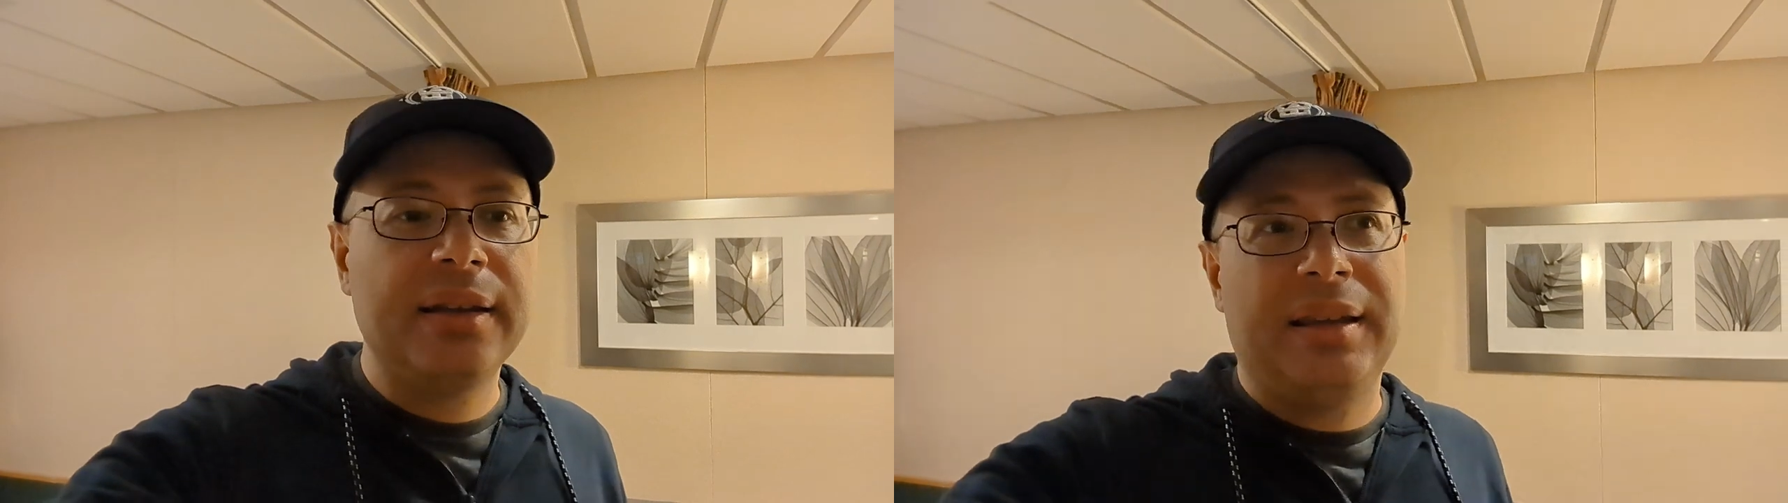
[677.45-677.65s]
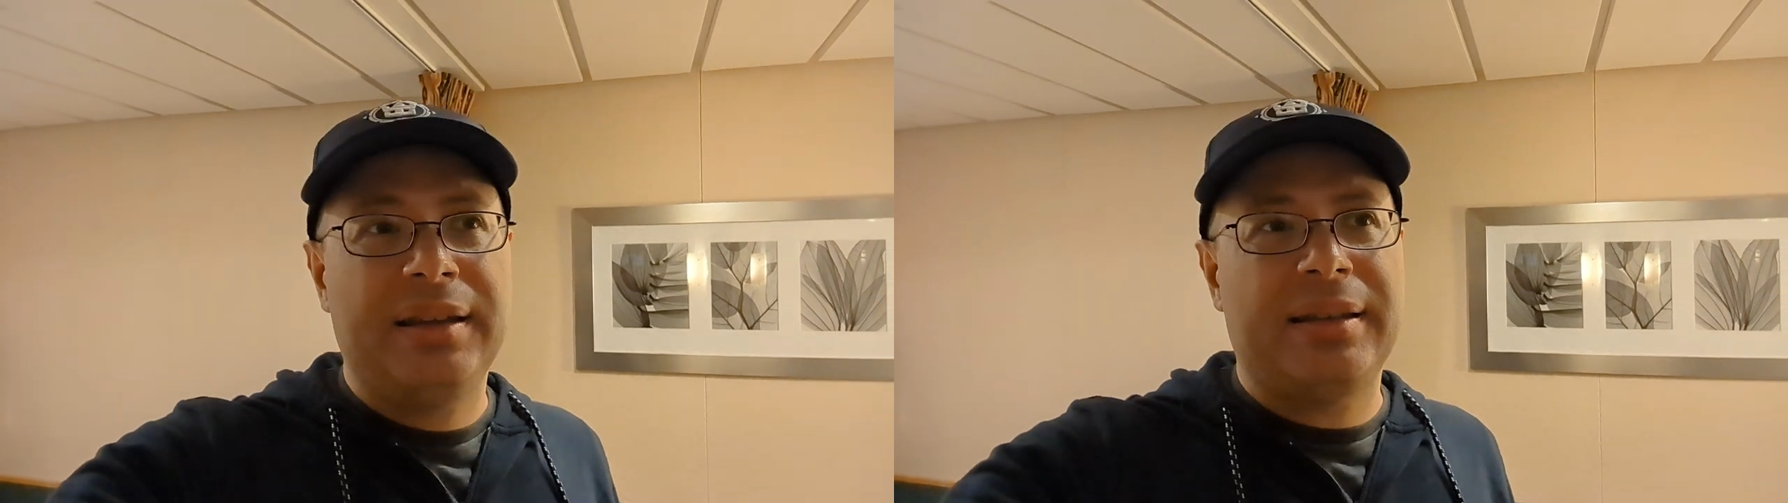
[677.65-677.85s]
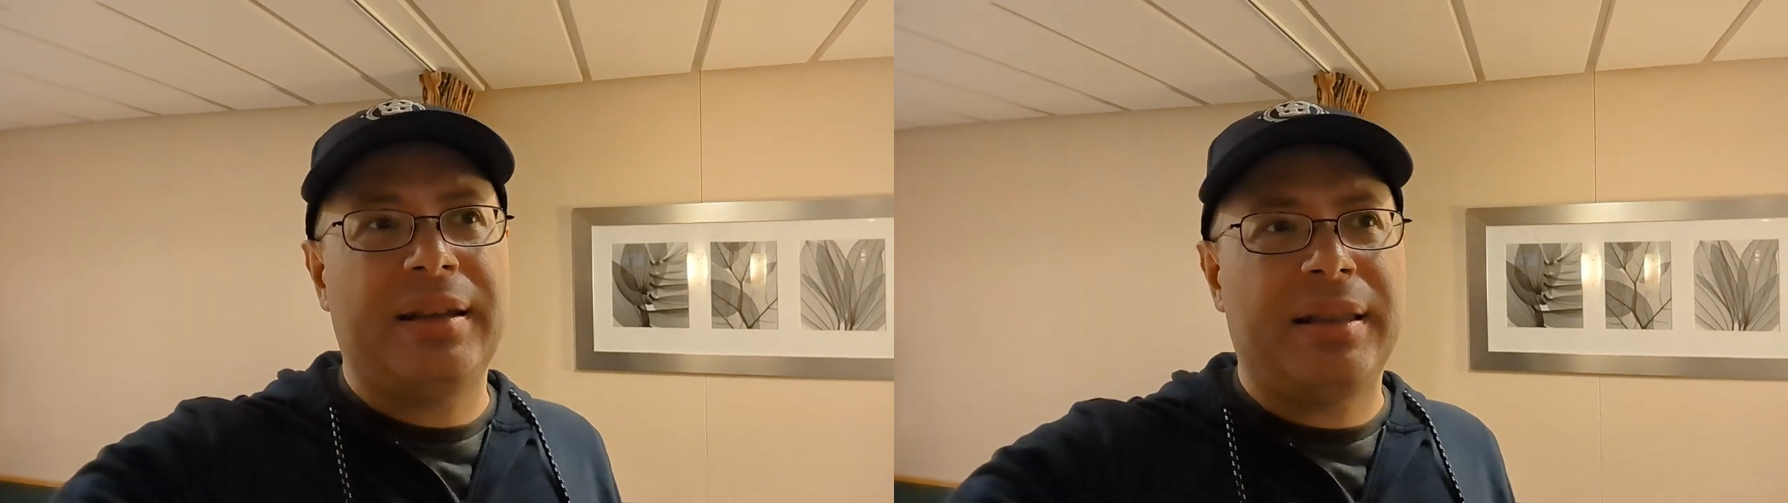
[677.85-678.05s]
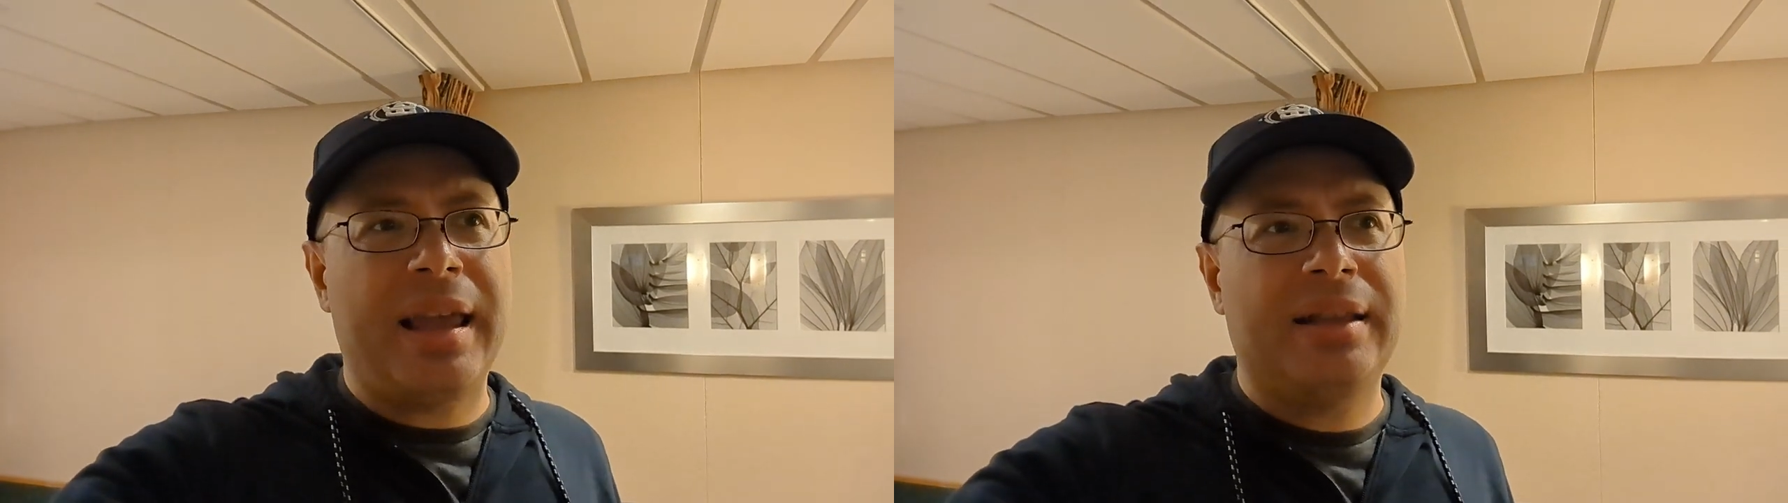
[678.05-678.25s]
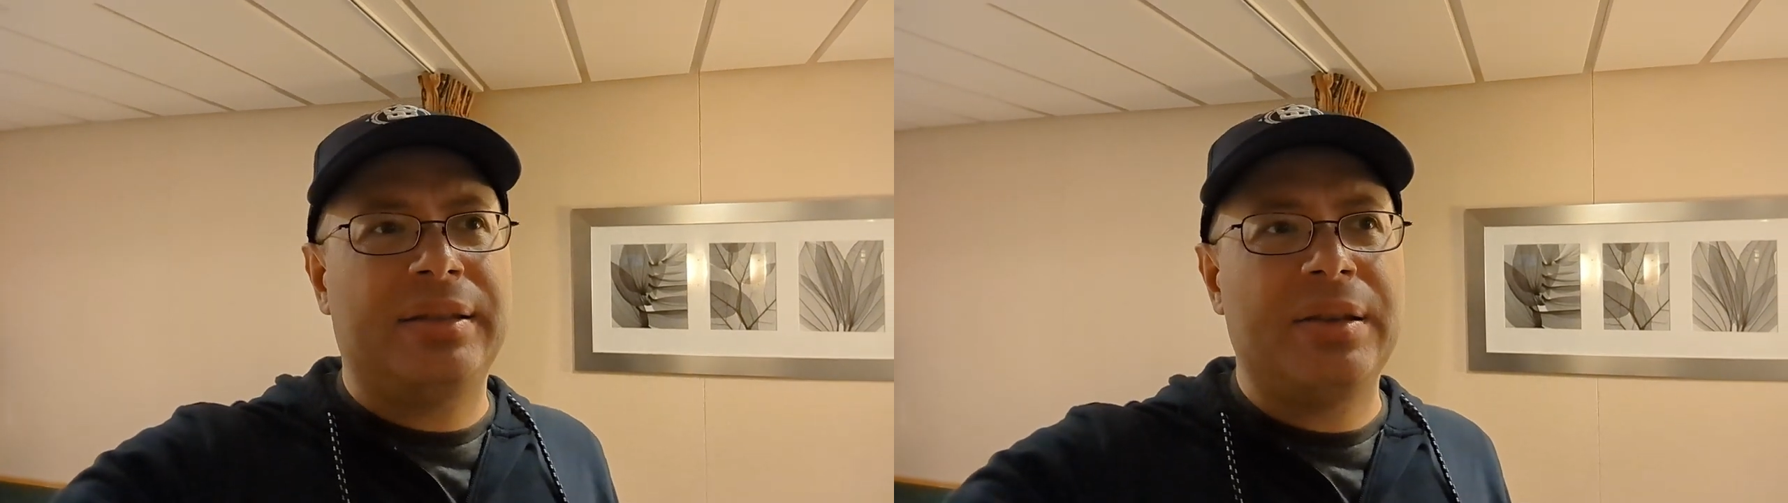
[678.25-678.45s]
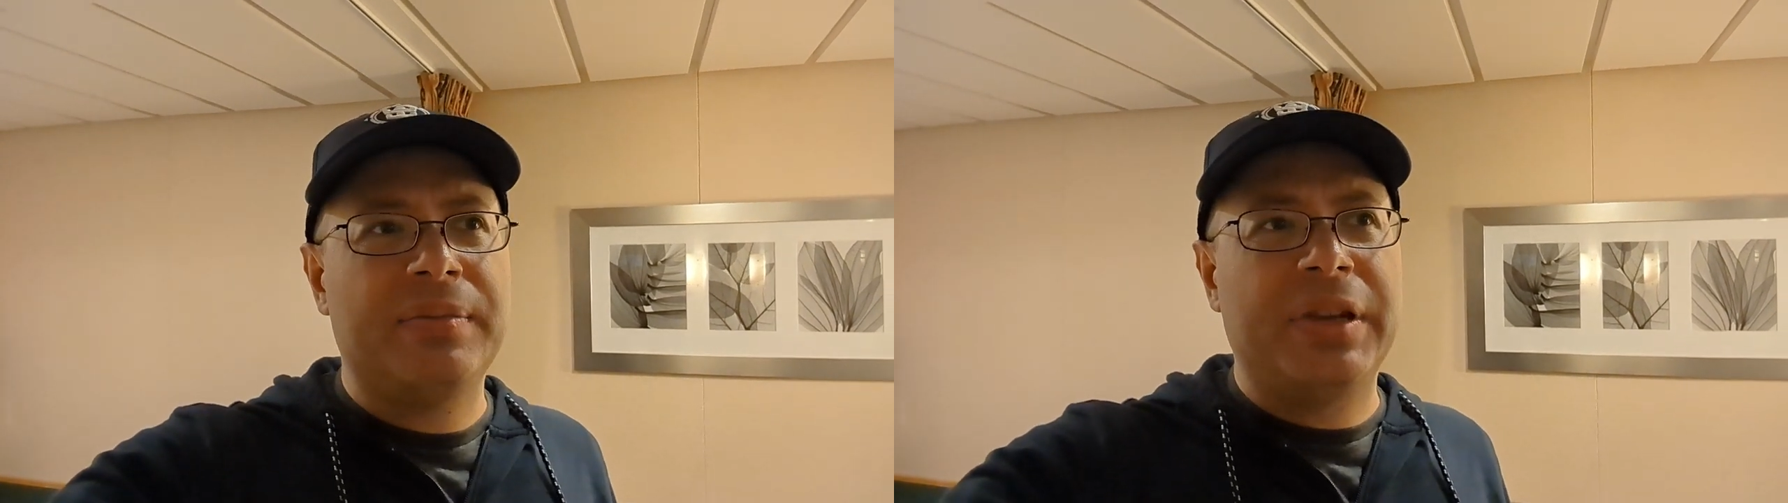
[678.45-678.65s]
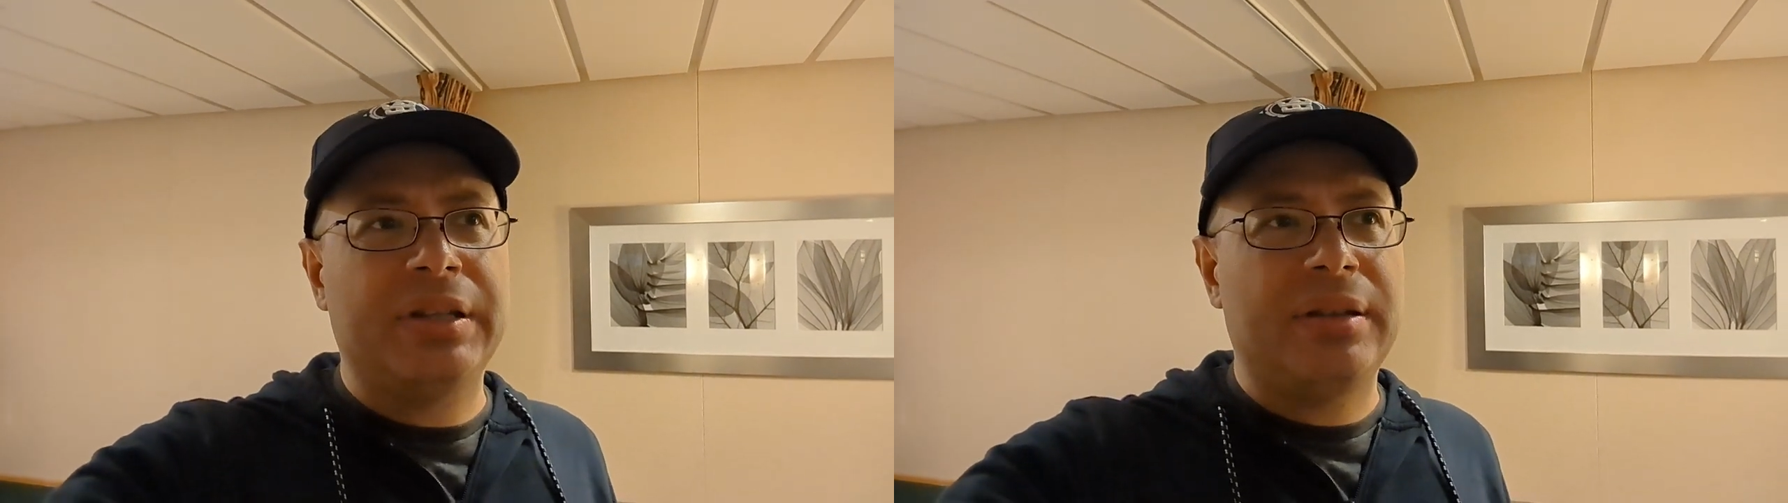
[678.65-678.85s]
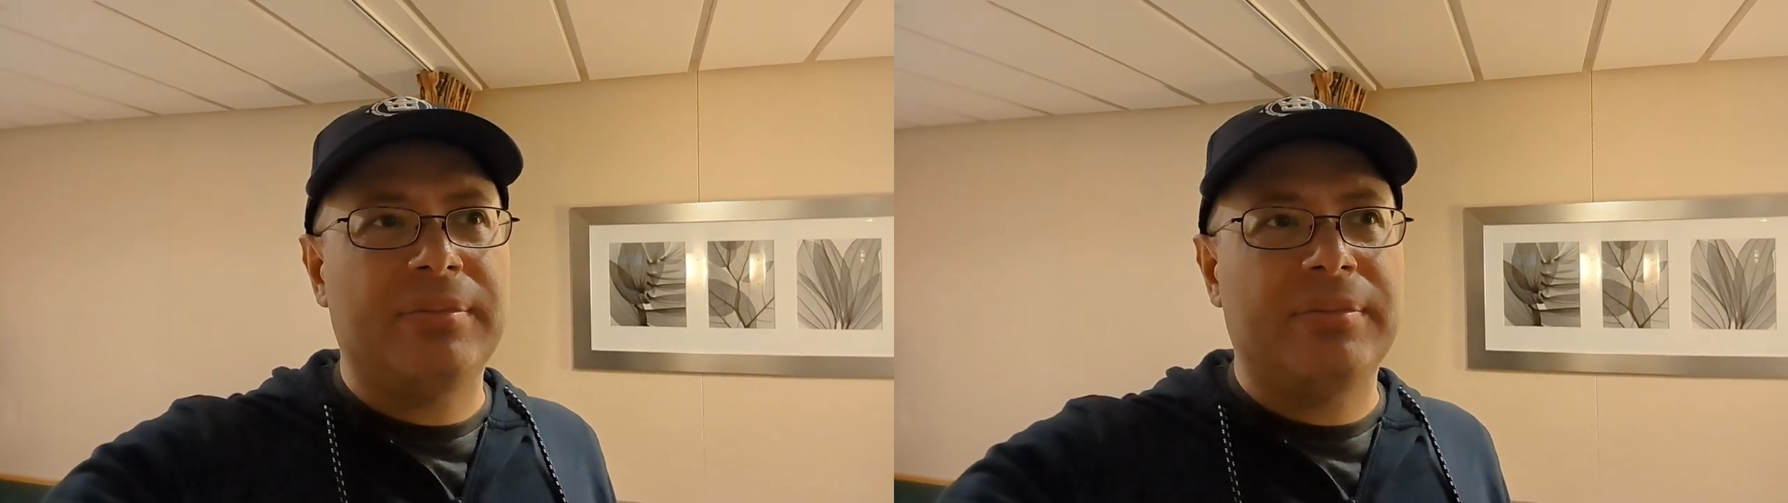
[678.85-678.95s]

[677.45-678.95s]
Thing is, I, I ate so much,